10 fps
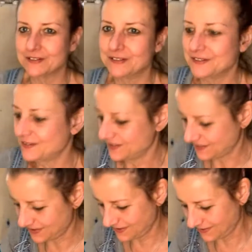This
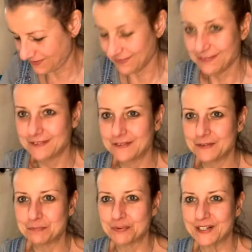is
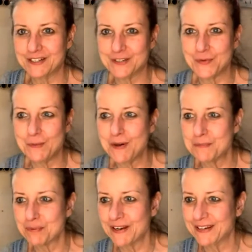good practice for my
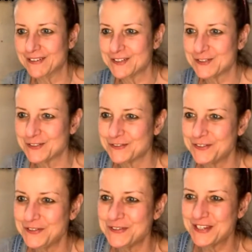brain, not to
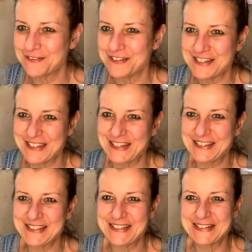confuse everything.
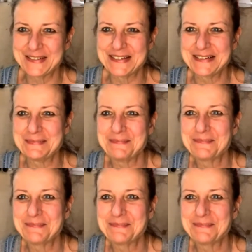So,